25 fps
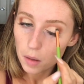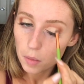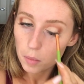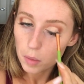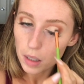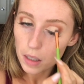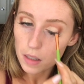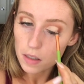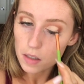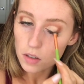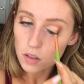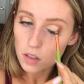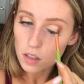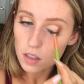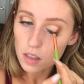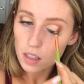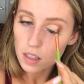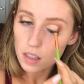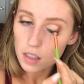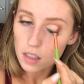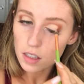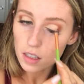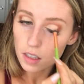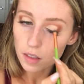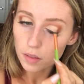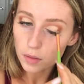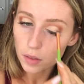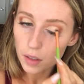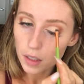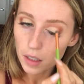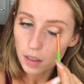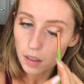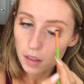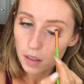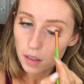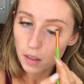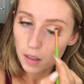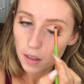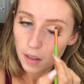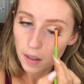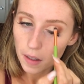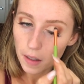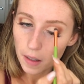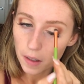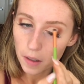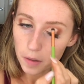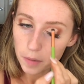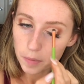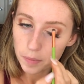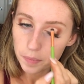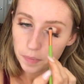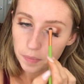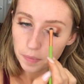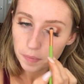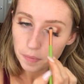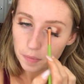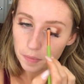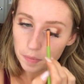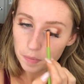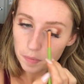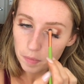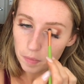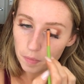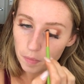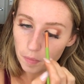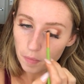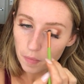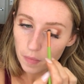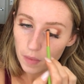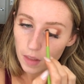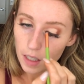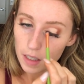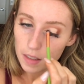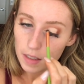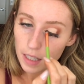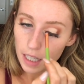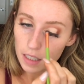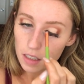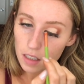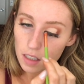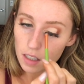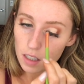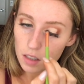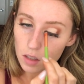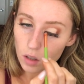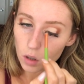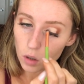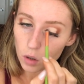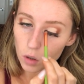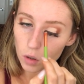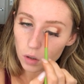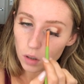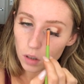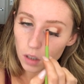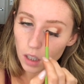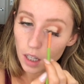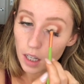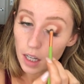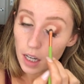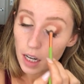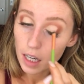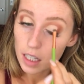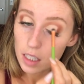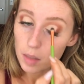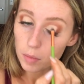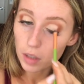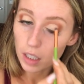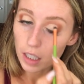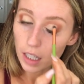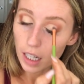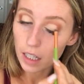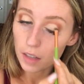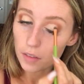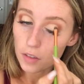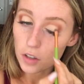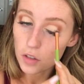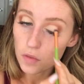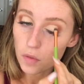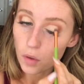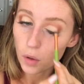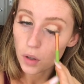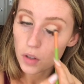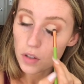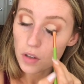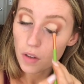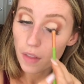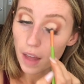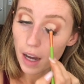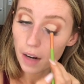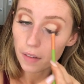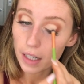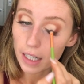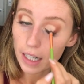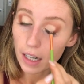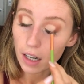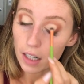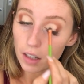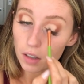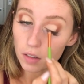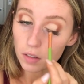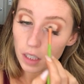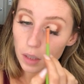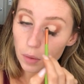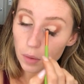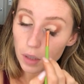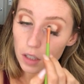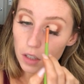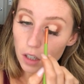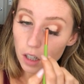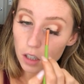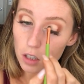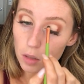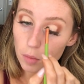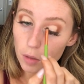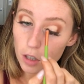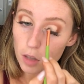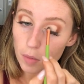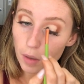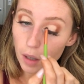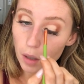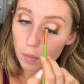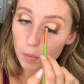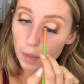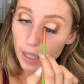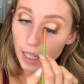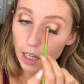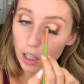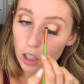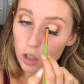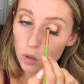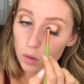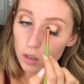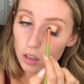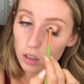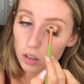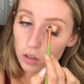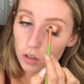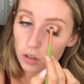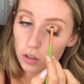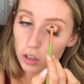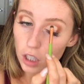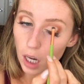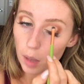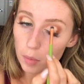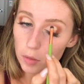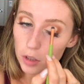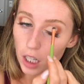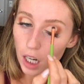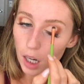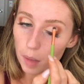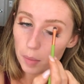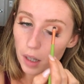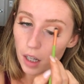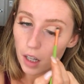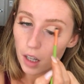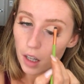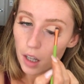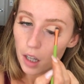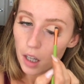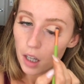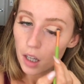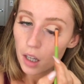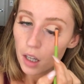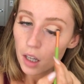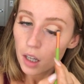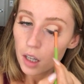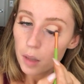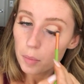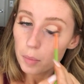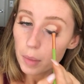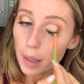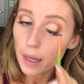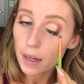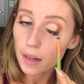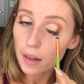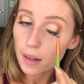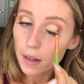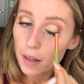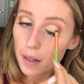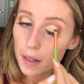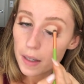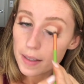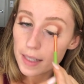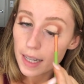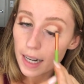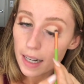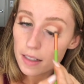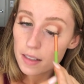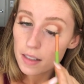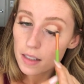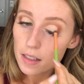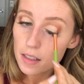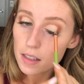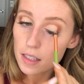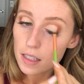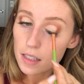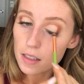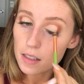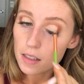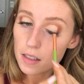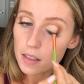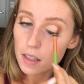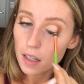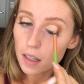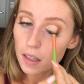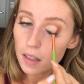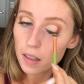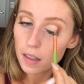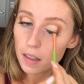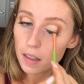because it's just, it's different, you know. Texas as a whole, because I'm gonna kind of just focus on that right now. I don't really wanna to talk too much about my actual job job but Texas is,